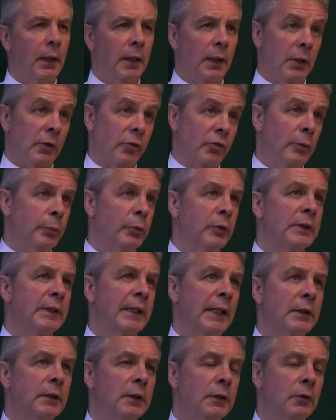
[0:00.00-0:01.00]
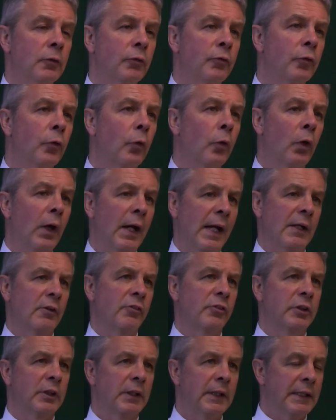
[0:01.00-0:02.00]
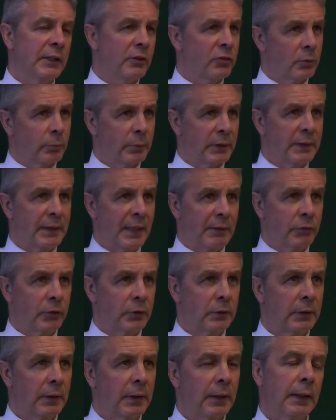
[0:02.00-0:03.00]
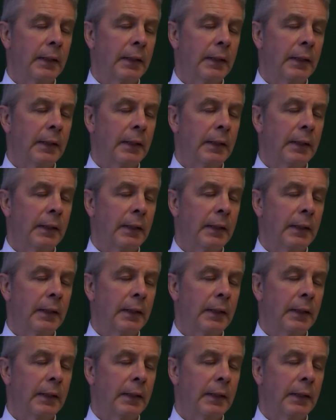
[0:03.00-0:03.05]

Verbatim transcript: uh, superintendent for Exeter Eastern Mid Devon,